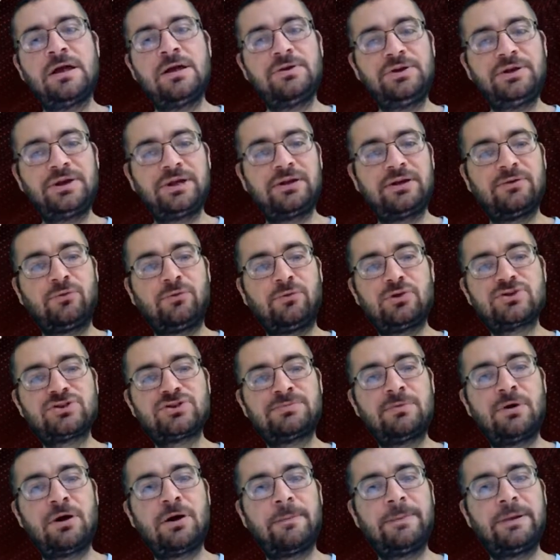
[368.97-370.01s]
You get a real
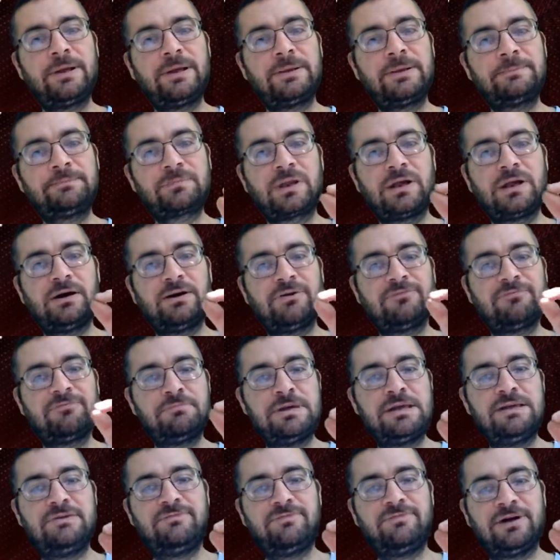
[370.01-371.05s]
small bit of
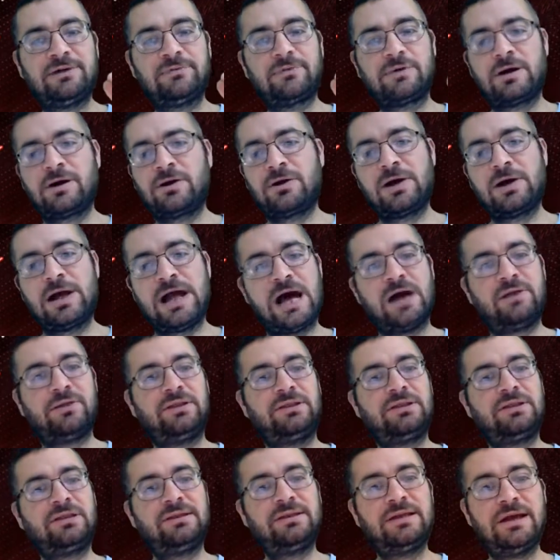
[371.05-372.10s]
meat flavor. I don't know how they
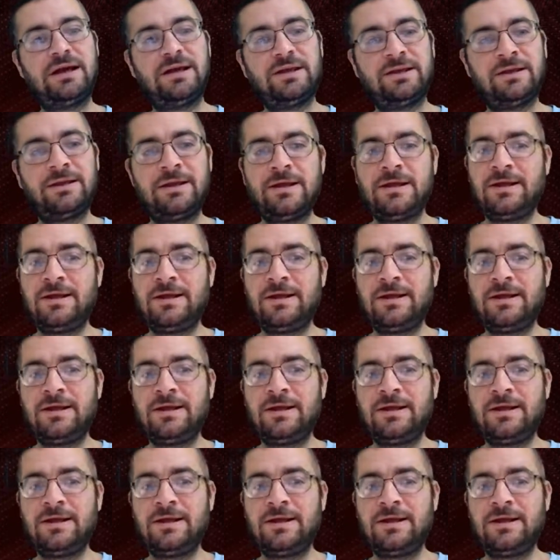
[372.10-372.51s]
did that.